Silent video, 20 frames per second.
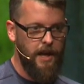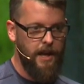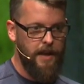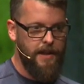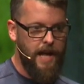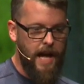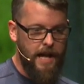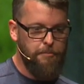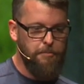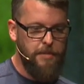
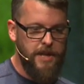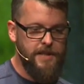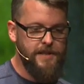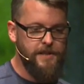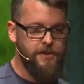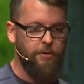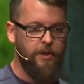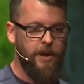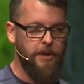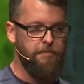that
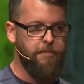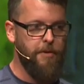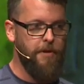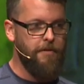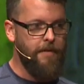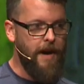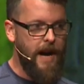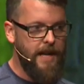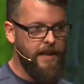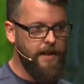means you can
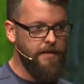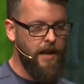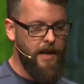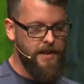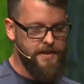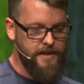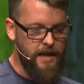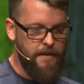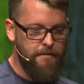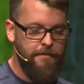provide
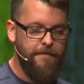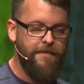some